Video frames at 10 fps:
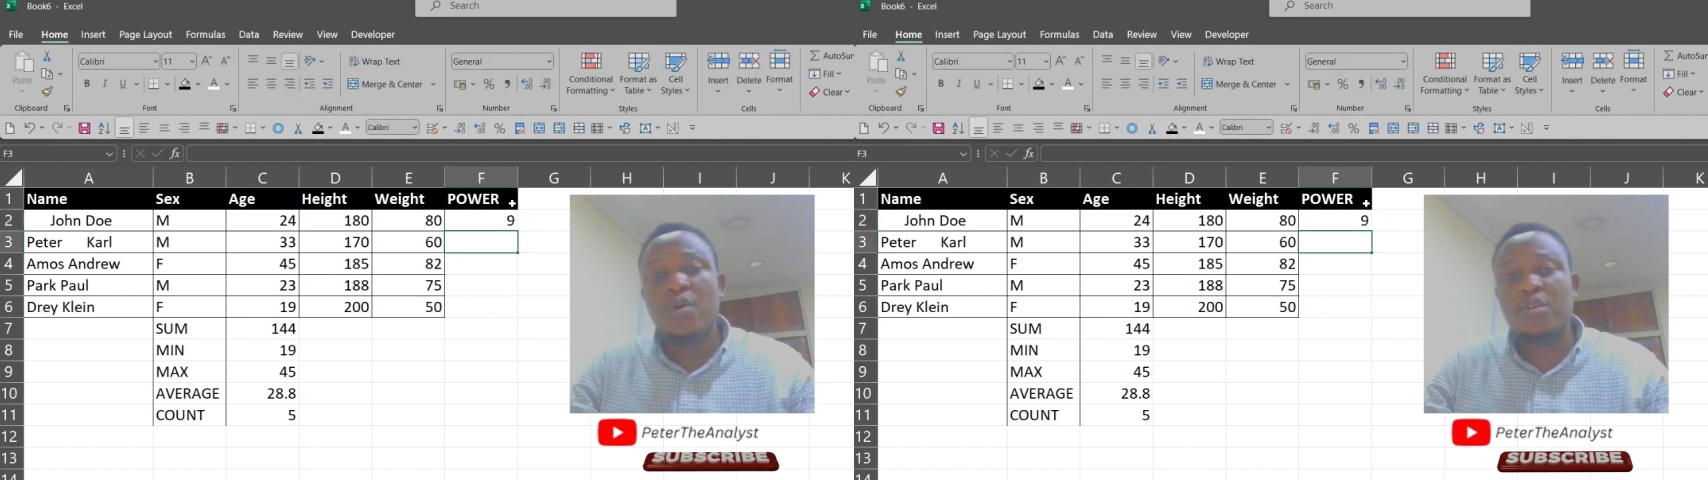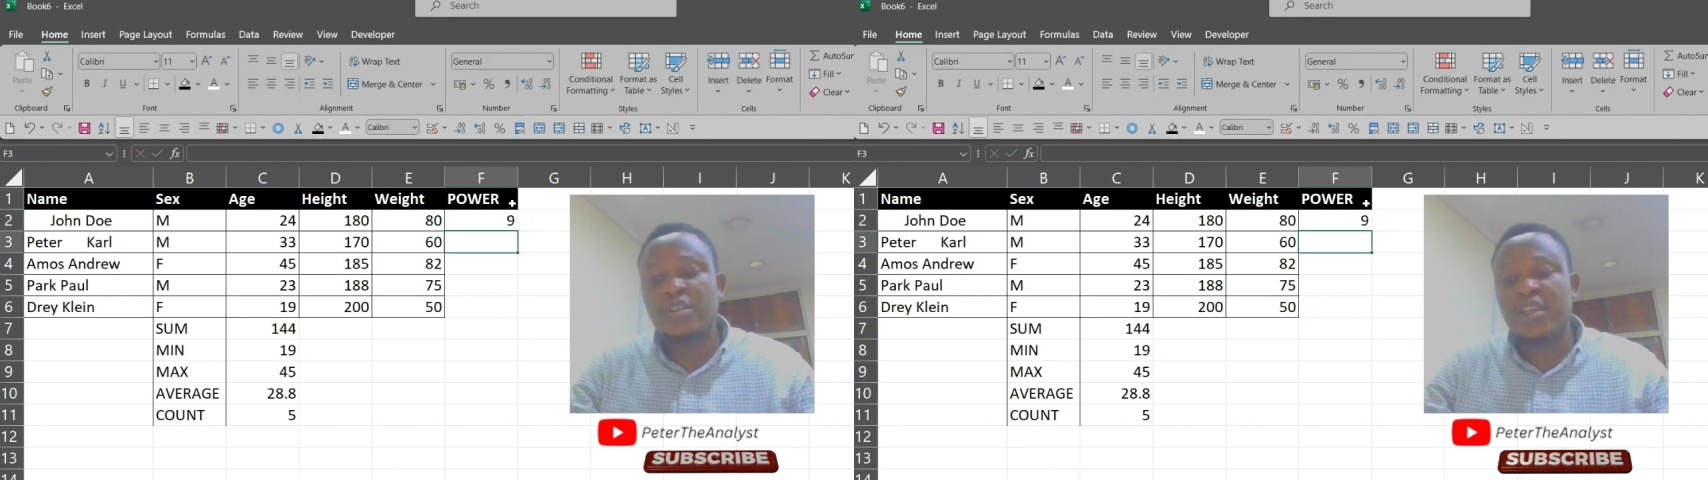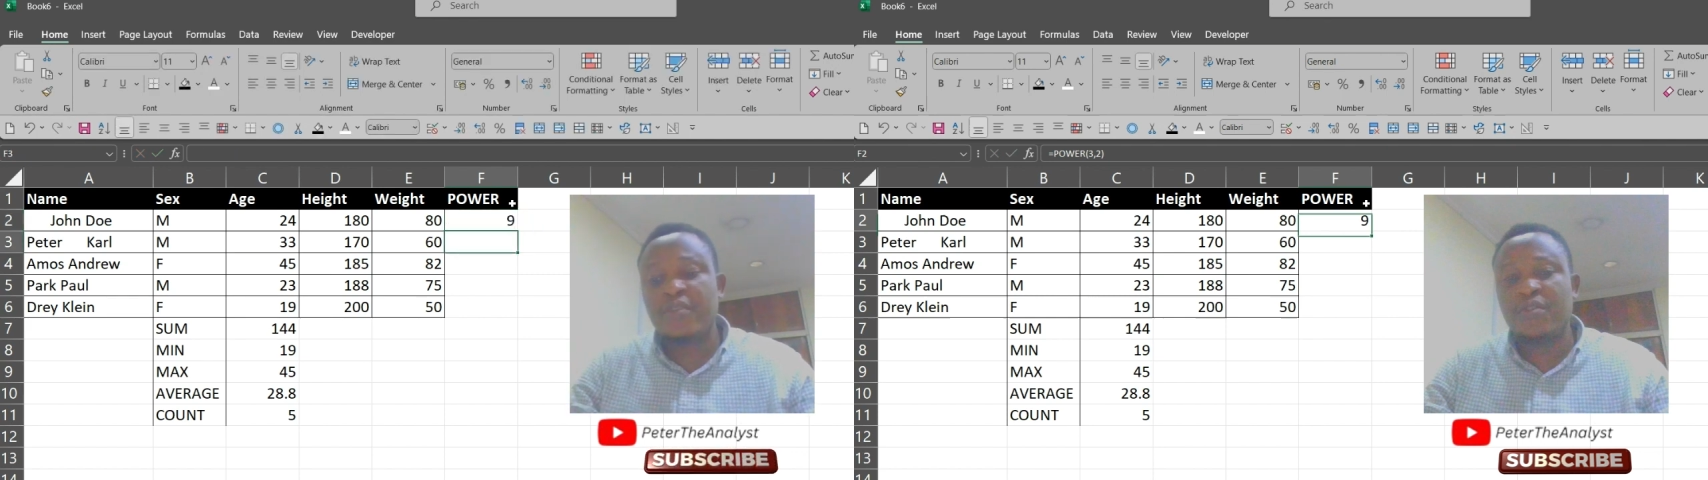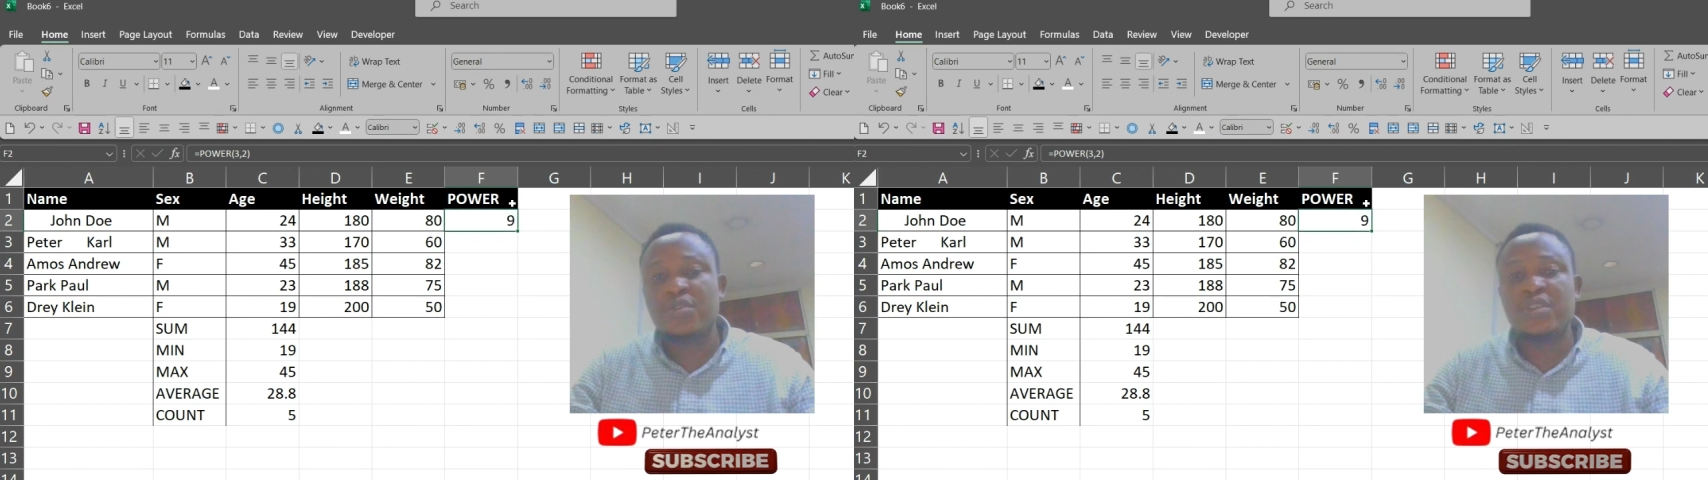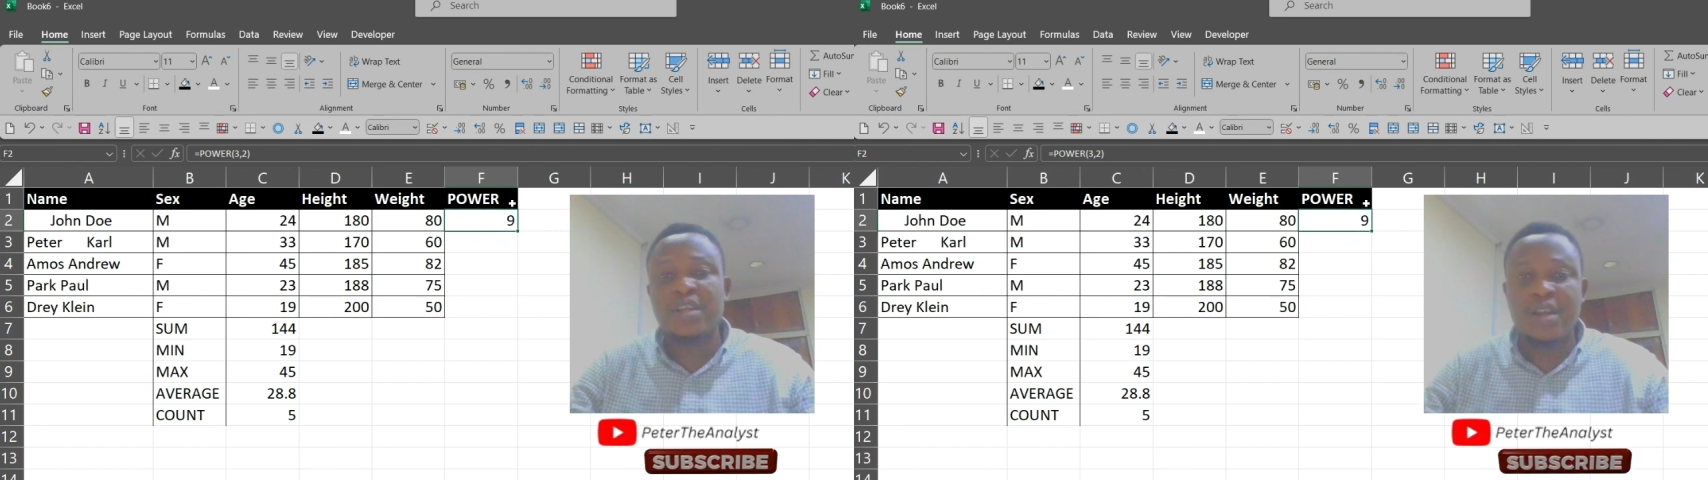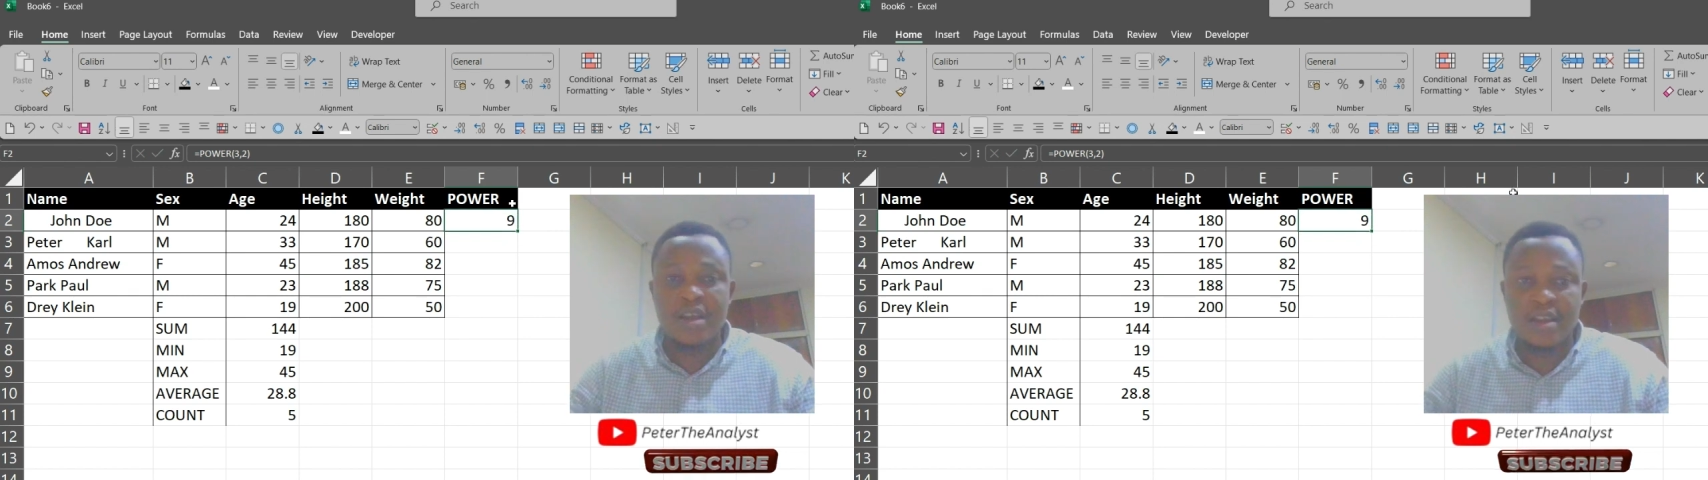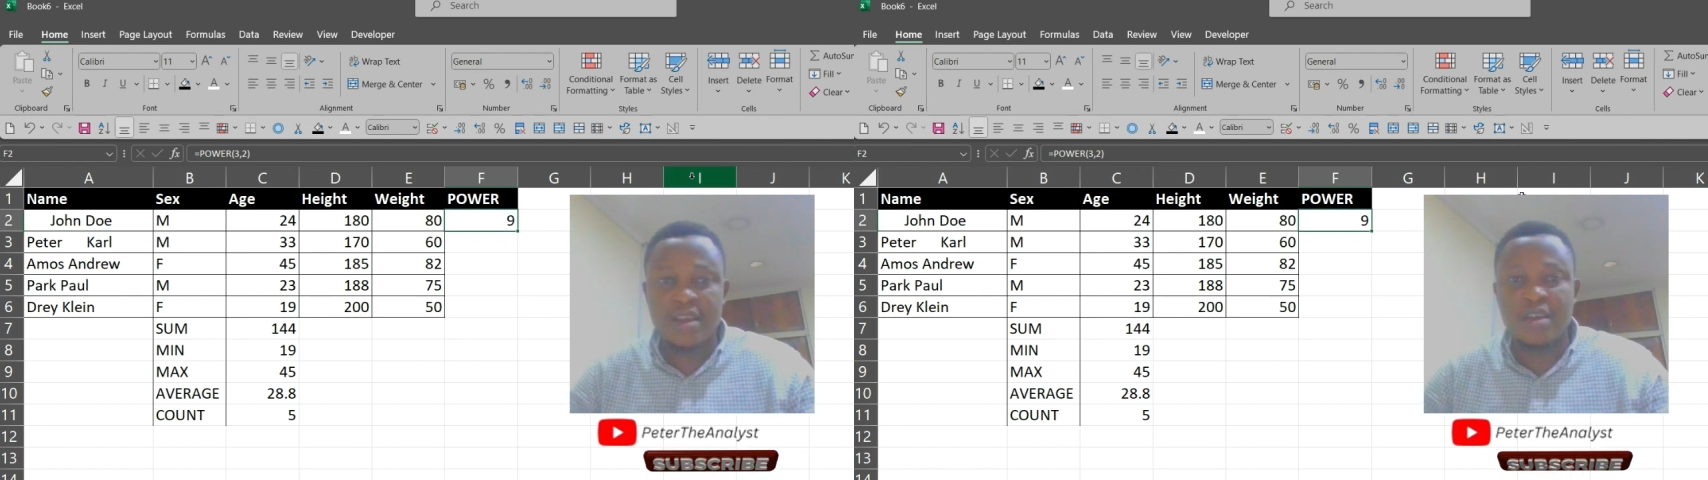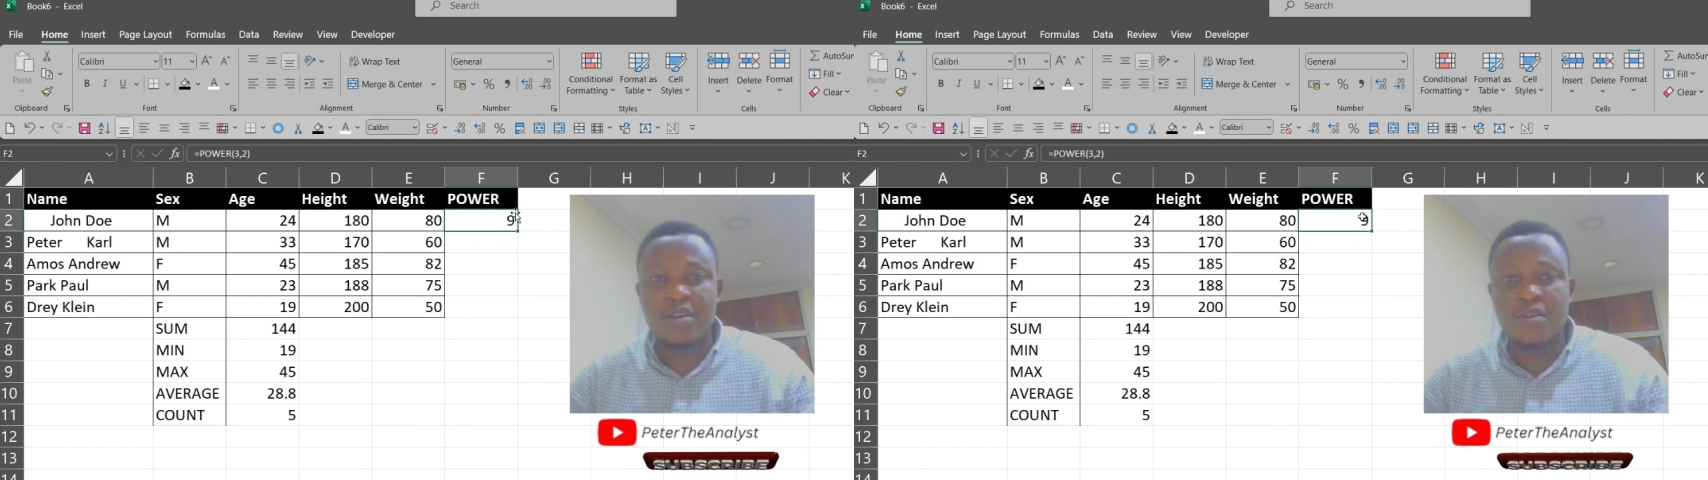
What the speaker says: What does it give us? 9.